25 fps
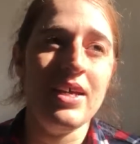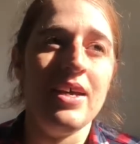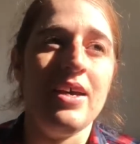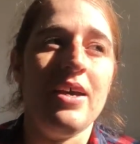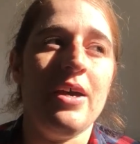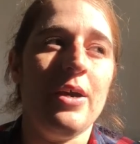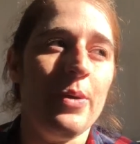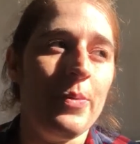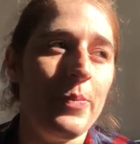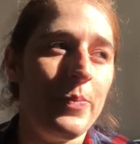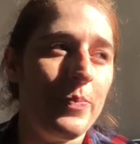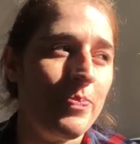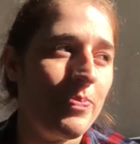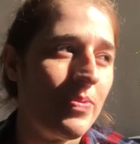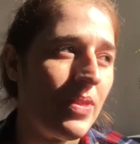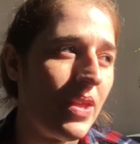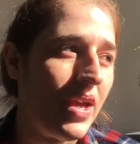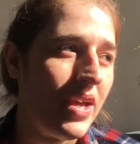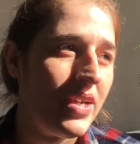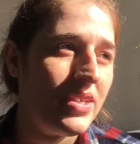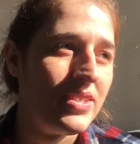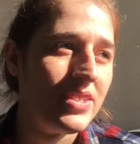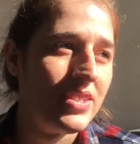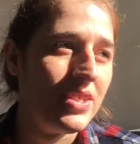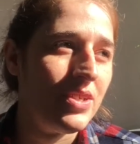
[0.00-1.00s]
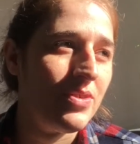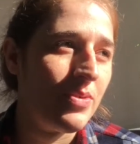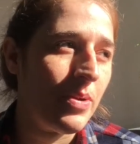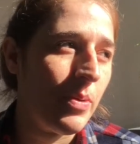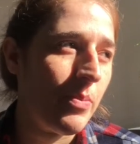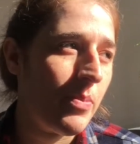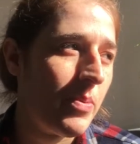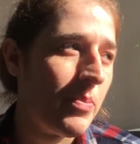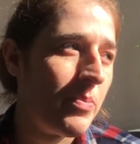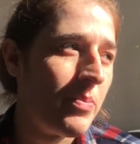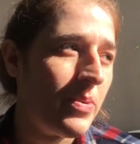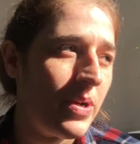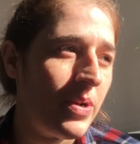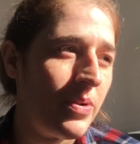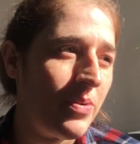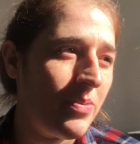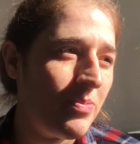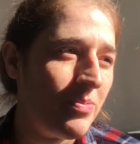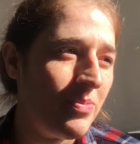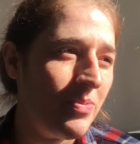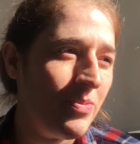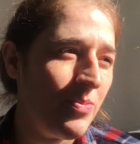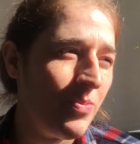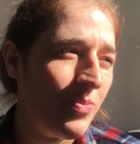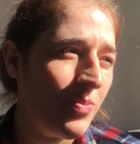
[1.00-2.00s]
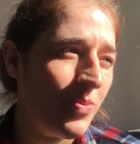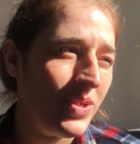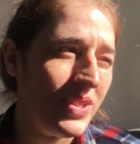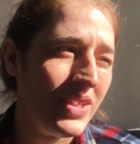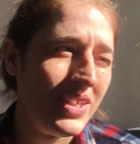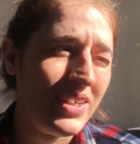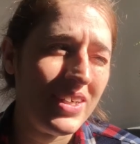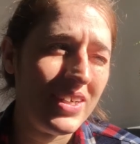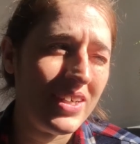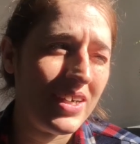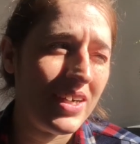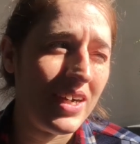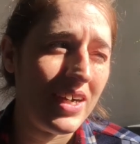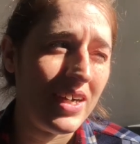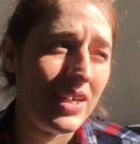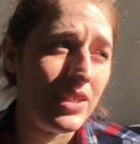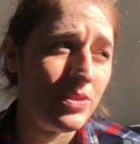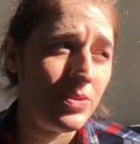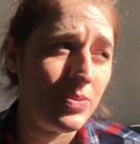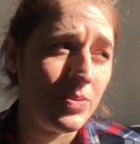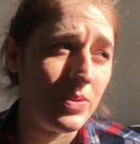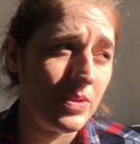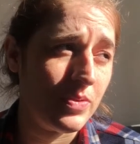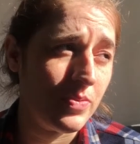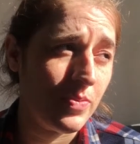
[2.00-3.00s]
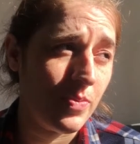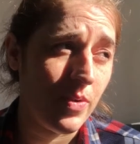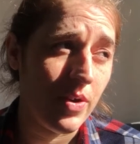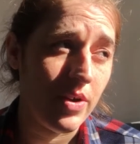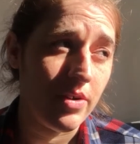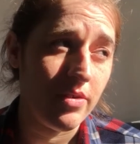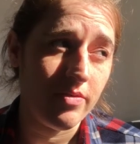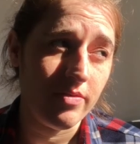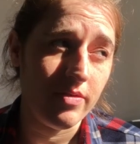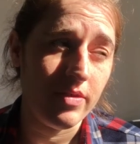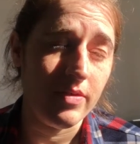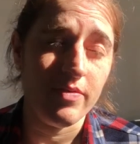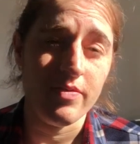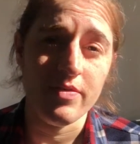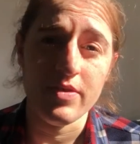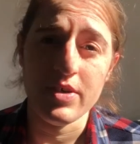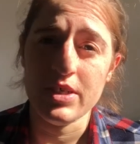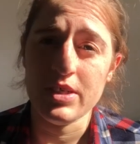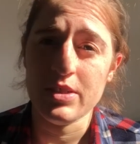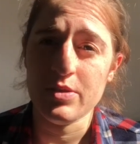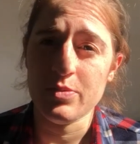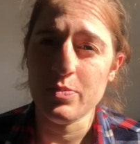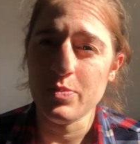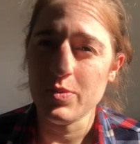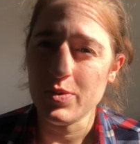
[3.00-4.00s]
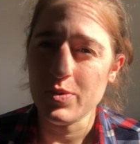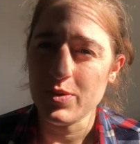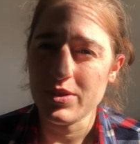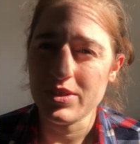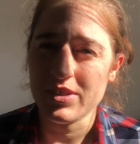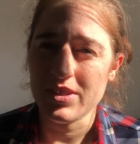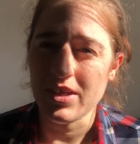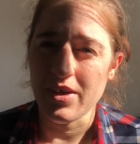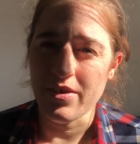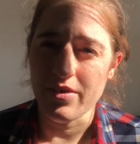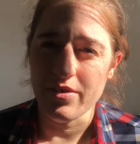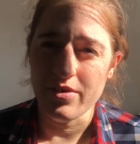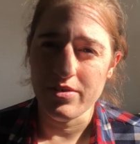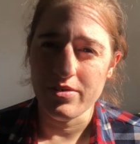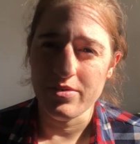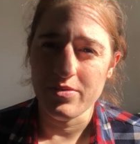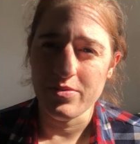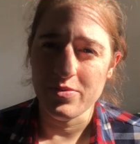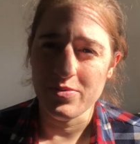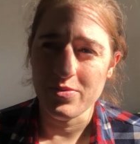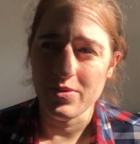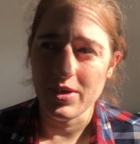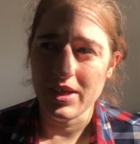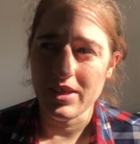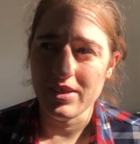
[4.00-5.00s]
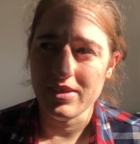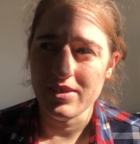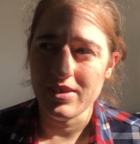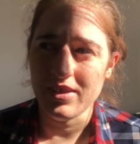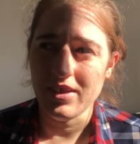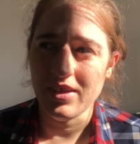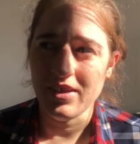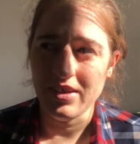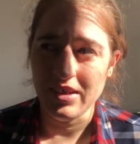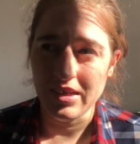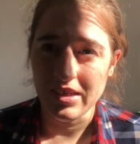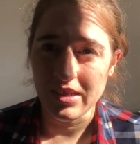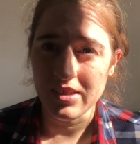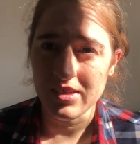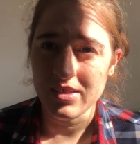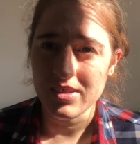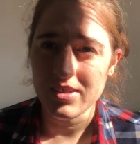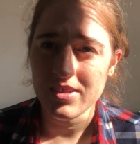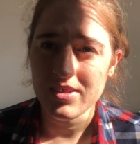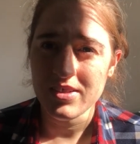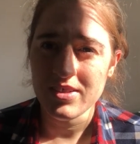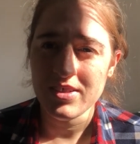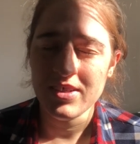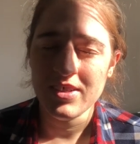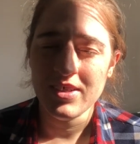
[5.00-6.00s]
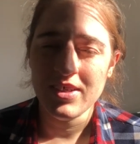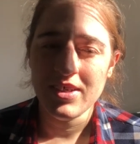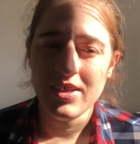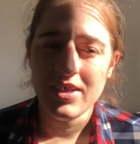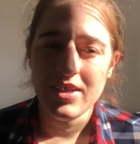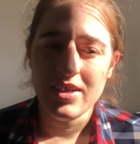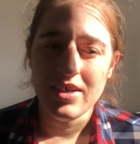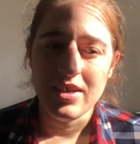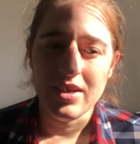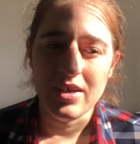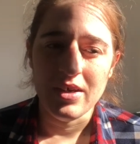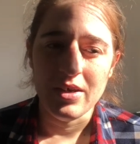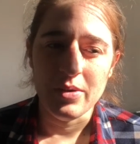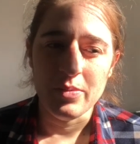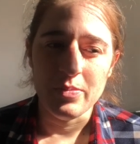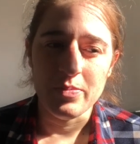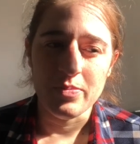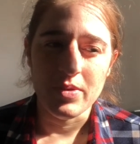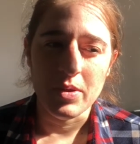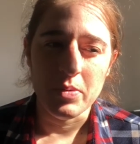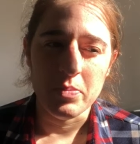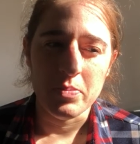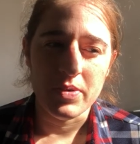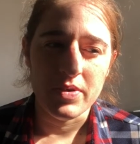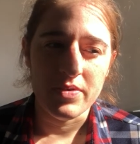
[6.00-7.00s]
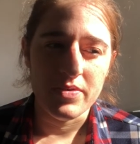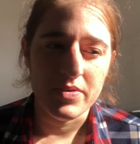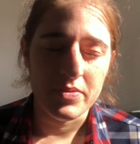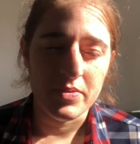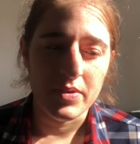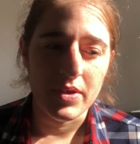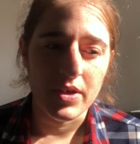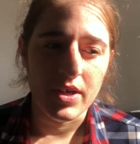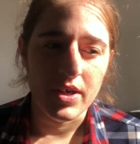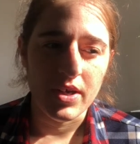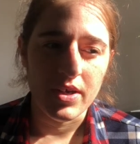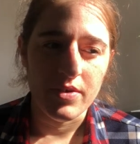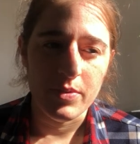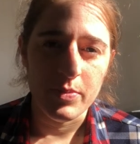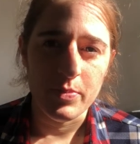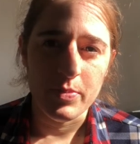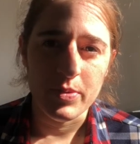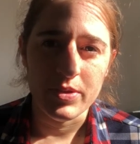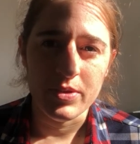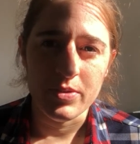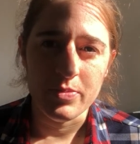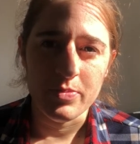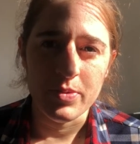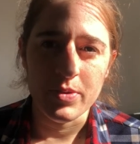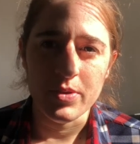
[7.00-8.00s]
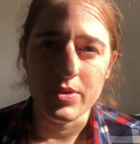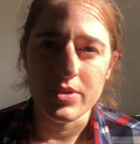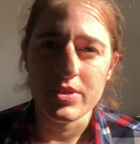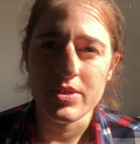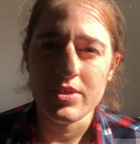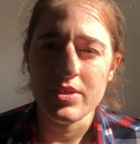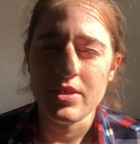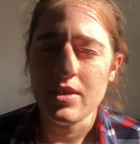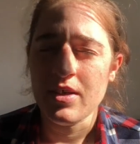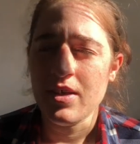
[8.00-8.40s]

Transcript: Um, I still remember Wuthering Heights was one of the first books I read in English, um, apart from the Harry Potter books.